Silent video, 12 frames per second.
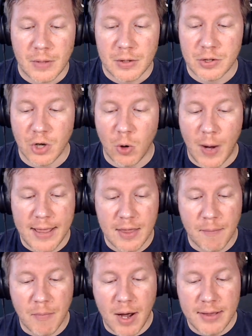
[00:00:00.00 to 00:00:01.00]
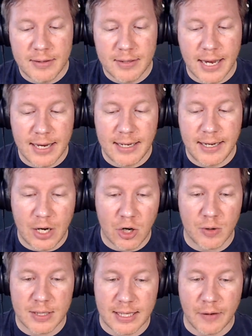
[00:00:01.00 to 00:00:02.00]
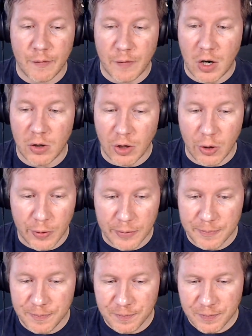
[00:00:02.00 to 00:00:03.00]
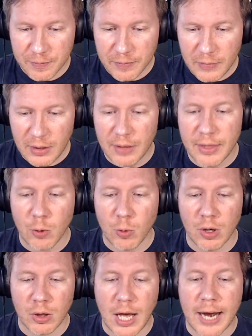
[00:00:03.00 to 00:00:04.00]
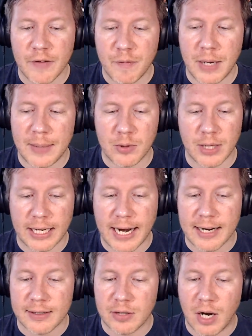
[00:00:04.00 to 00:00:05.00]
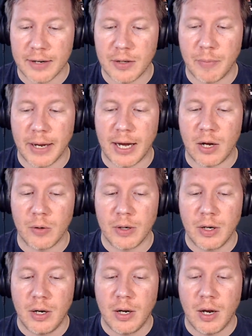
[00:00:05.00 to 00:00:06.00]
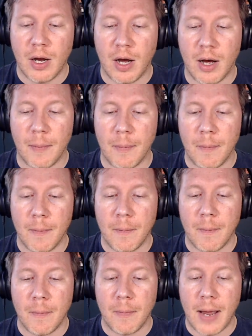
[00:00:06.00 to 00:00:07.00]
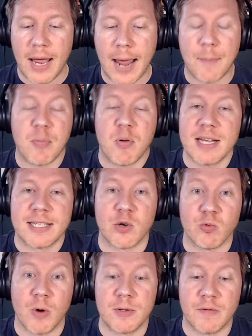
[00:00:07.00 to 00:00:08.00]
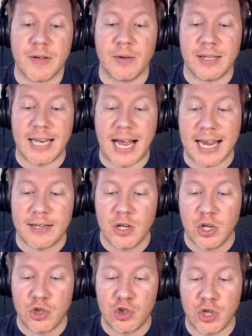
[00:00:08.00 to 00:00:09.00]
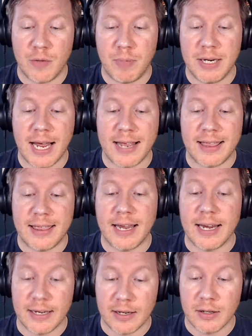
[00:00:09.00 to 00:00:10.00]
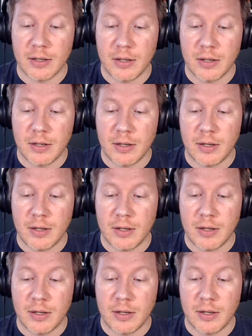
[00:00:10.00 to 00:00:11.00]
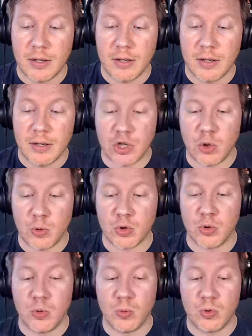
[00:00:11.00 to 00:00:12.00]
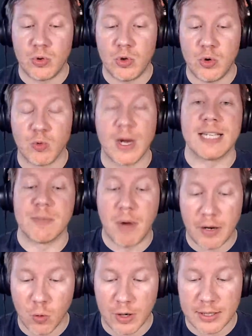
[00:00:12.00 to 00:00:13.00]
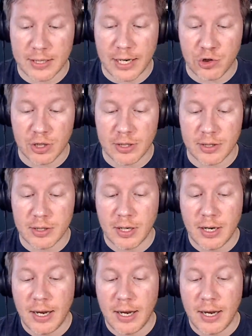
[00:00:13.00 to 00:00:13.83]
So in the months and years that followed, there were a lot of people that kind of talked about a President Roosevelt night should be a thing that they should do to raise money for organizations.